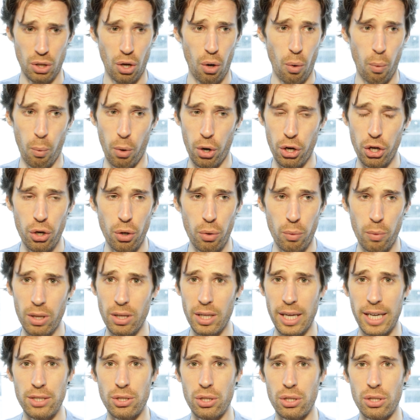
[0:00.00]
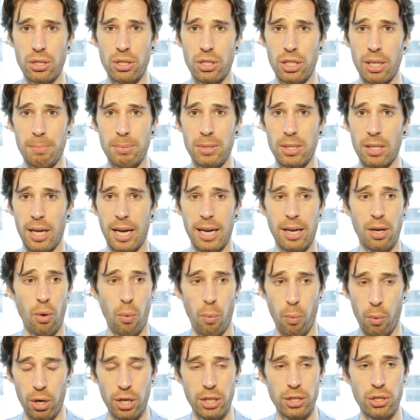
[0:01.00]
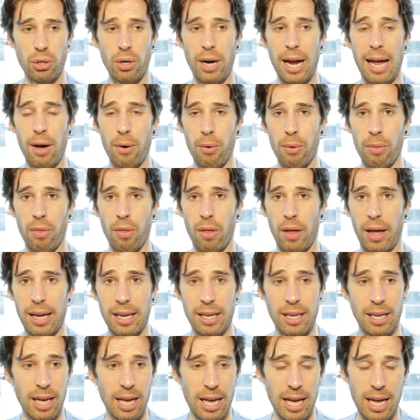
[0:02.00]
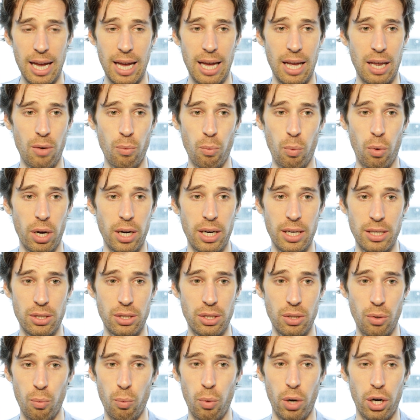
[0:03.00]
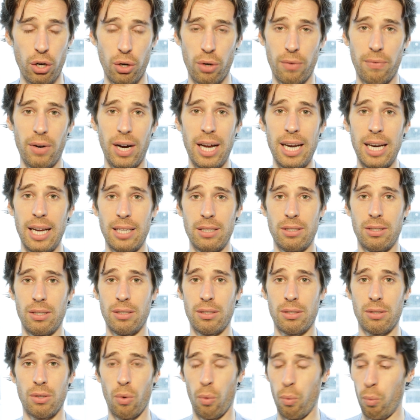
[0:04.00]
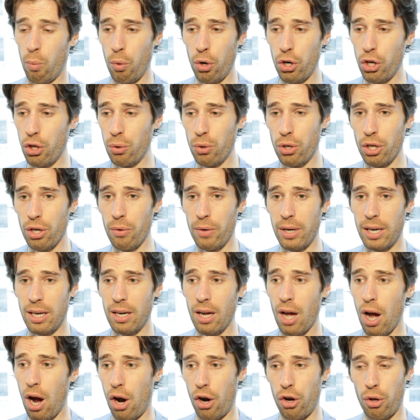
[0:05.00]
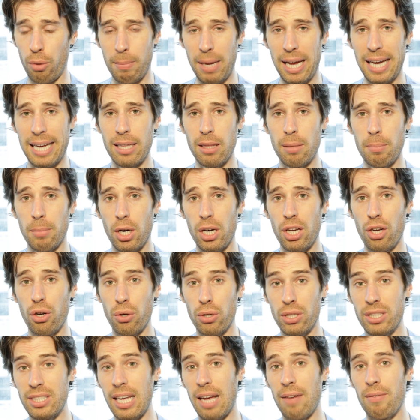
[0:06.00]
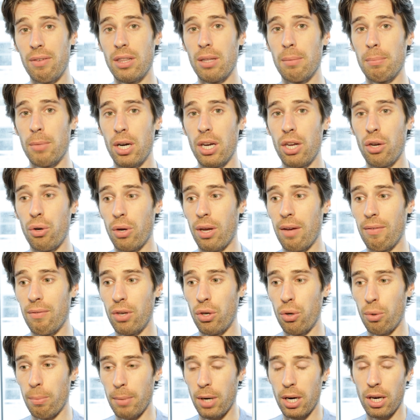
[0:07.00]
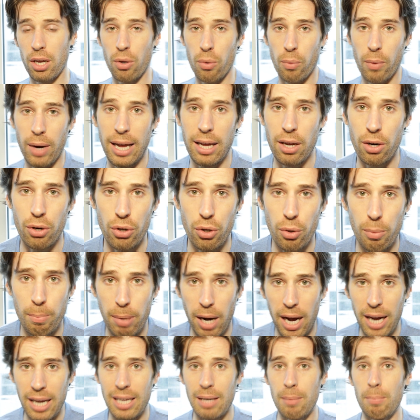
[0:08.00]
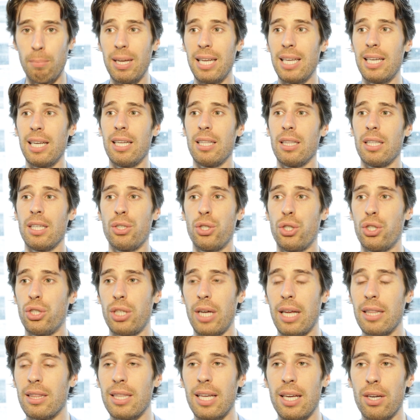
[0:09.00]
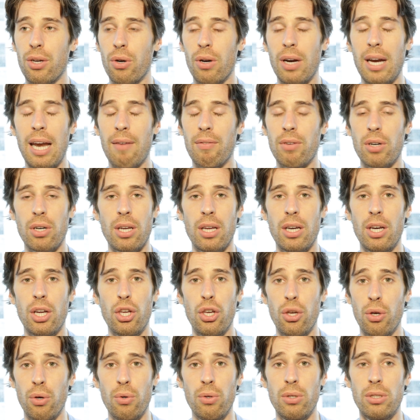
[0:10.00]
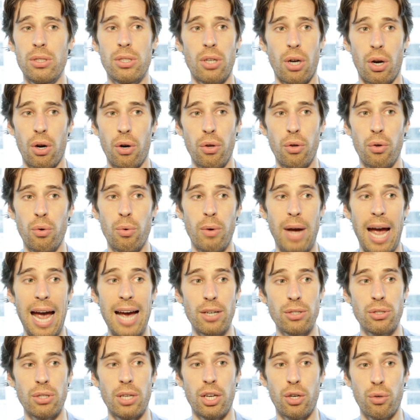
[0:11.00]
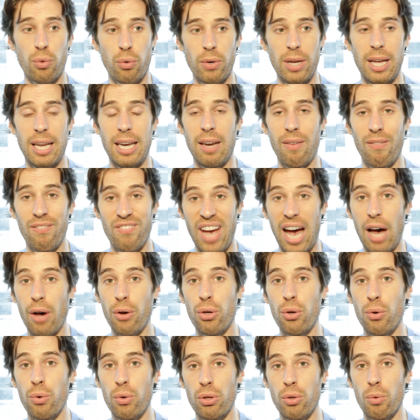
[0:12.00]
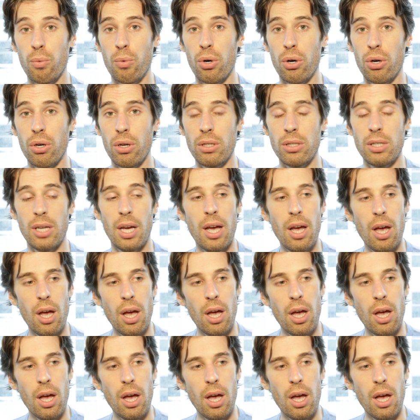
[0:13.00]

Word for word: What are your relationships like? What is your health like? And what are your finances? What are you doing? Are you making the money? Are you saving the money? Are you giving your money away? Are you buying meaningless shit that you're never gonna use? Are you actually creating value in the world?